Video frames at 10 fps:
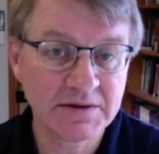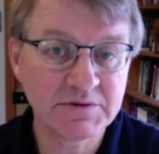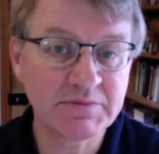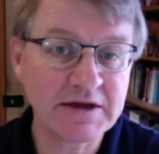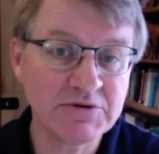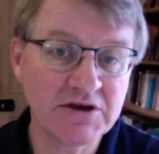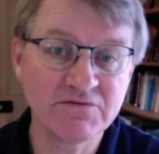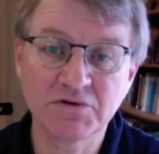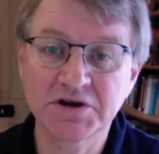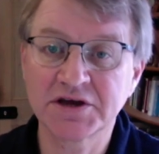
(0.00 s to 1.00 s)
But maybe you
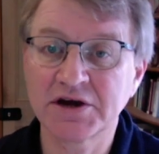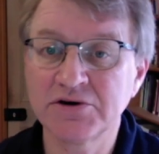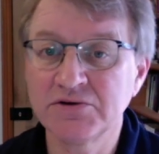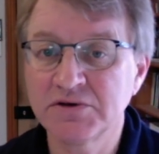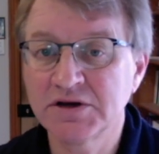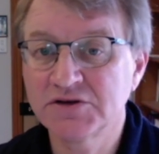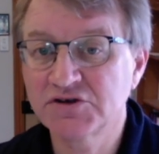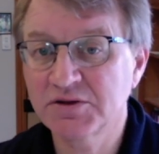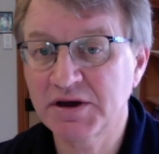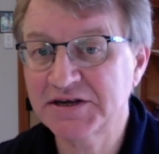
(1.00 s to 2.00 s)
even want to go
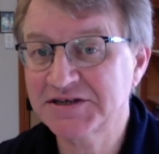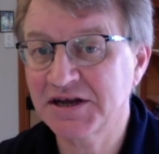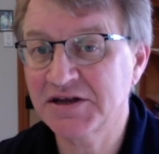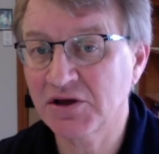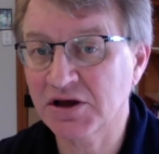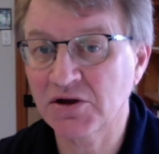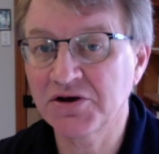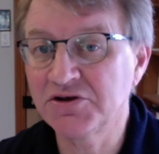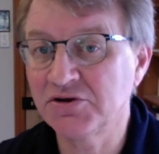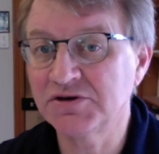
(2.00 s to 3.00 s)
to the extent like
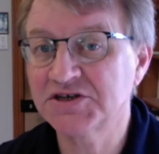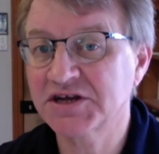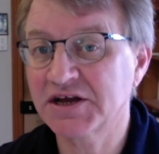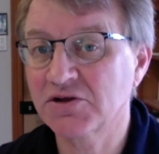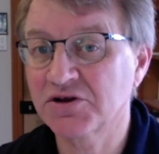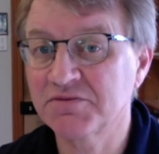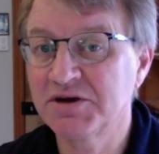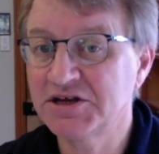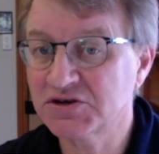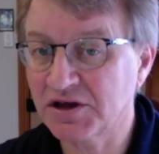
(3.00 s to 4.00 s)
I do, is take a lot of
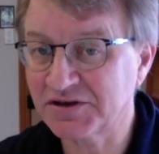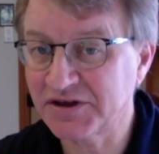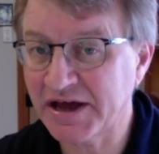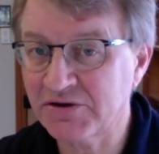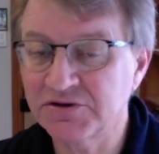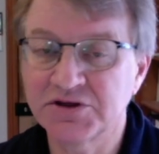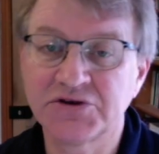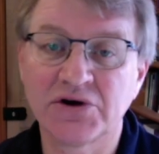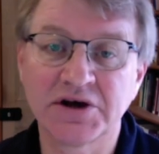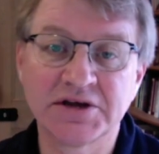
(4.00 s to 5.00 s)
meats like down in the
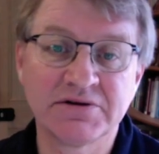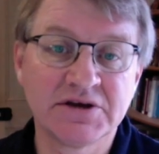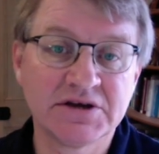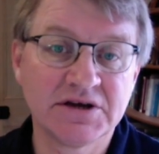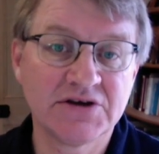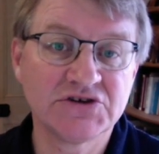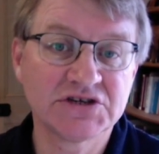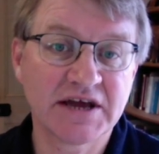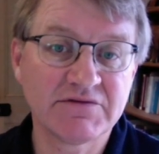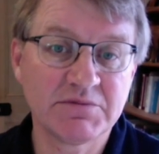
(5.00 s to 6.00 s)
diet and
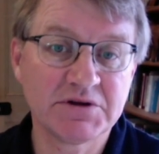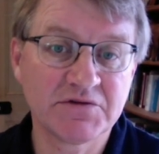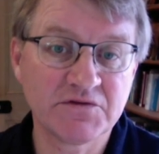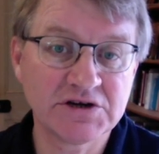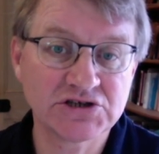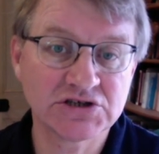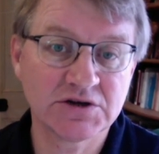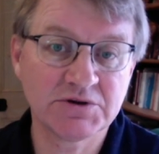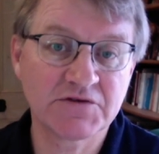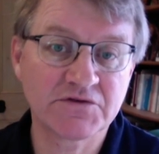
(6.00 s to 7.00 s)
just have a bit of fish,
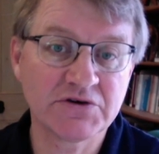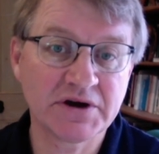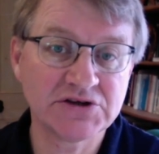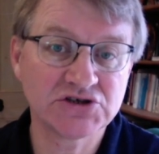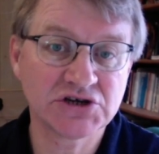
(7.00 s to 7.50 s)
a bit of free-range